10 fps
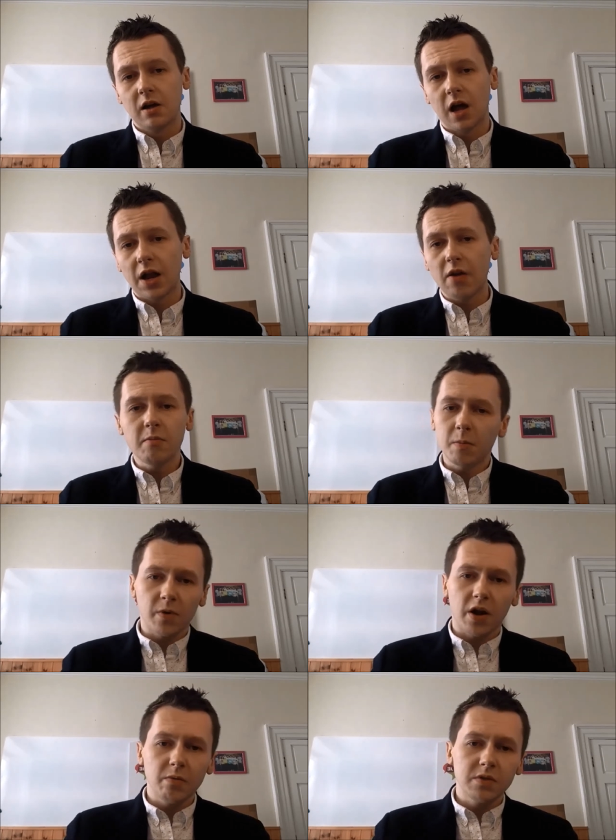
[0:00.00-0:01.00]
and I remember
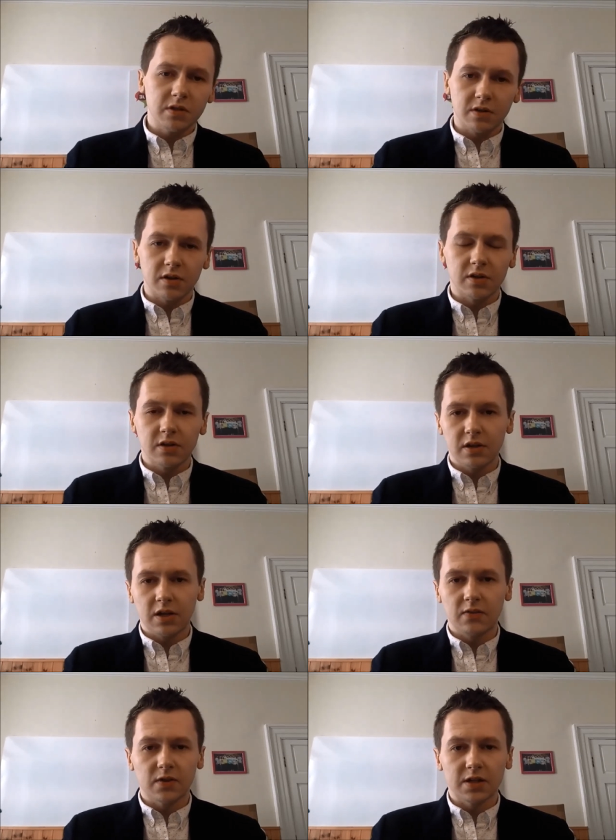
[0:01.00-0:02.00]
when I was younger,
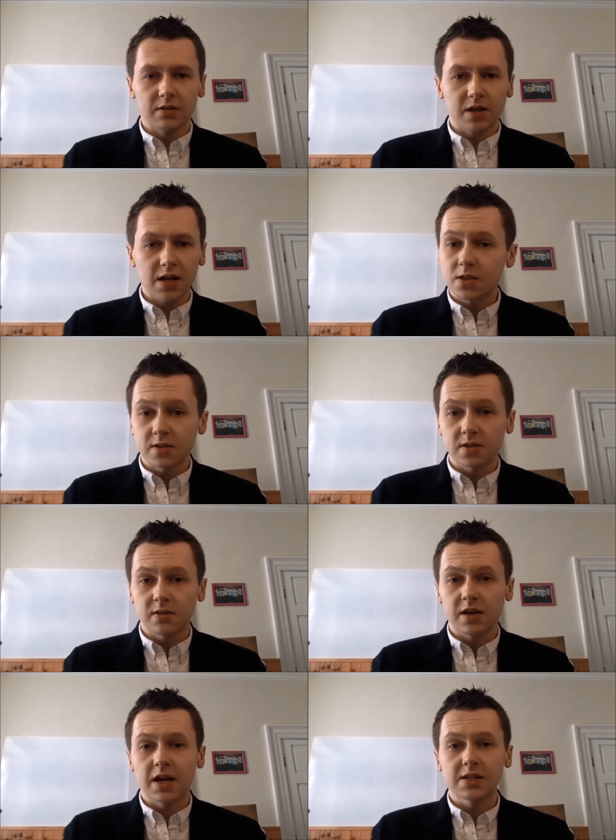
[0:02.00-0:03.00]
even in national
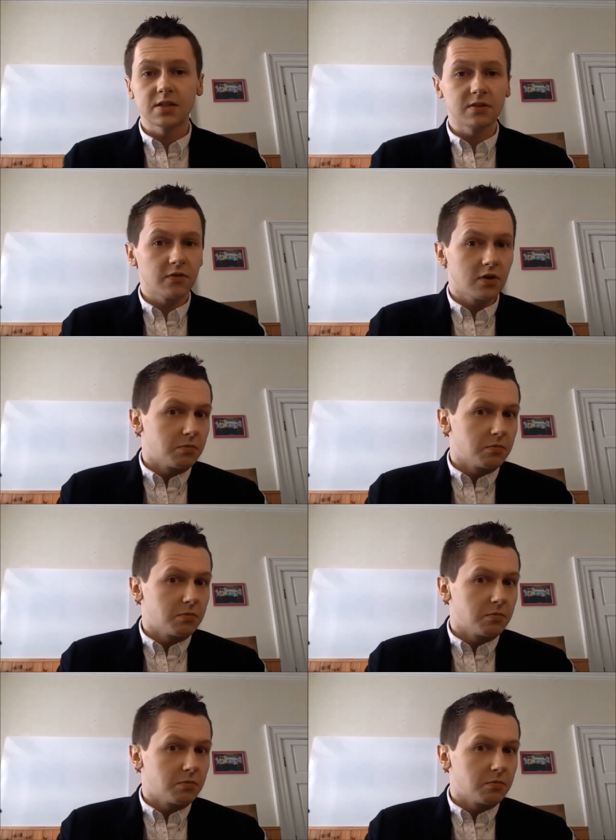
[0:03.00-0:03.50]
school classes, of